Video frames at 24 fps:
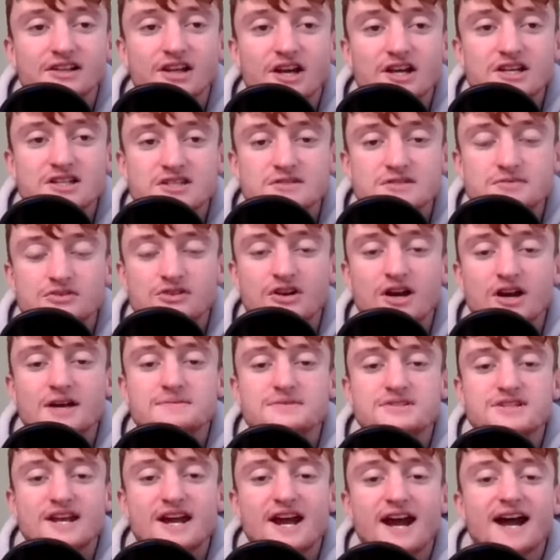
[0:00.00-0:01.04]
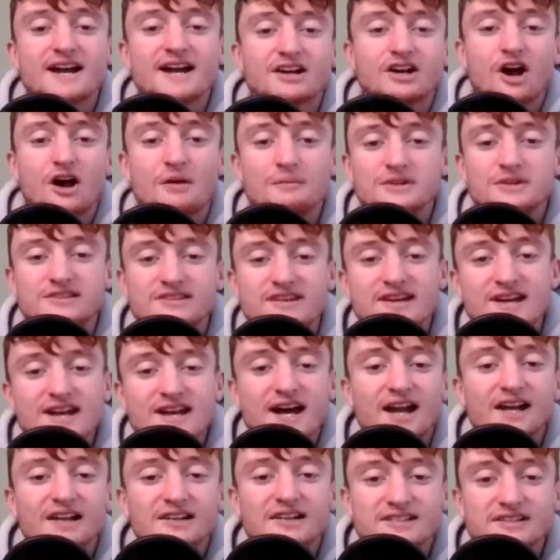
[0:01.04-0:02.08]
Like, subscribe, share, and comment.
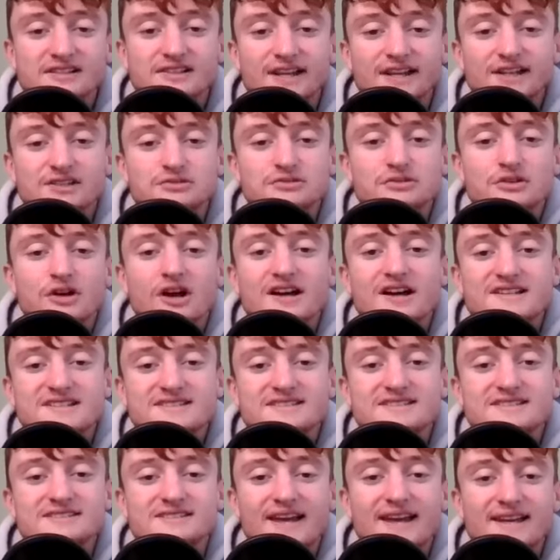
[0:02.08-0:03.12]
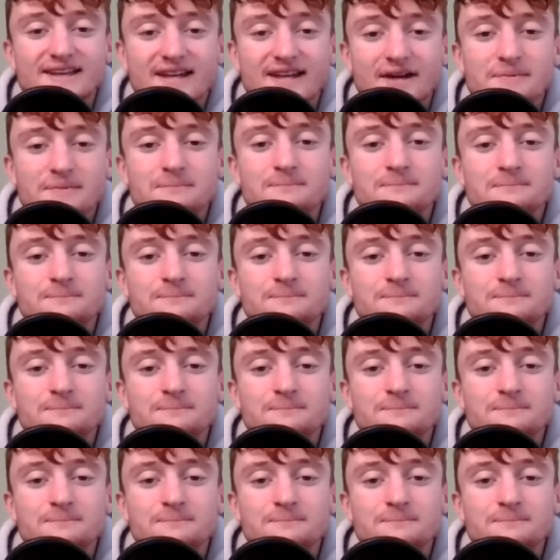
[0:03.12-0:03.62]
And until next one, guys, take care.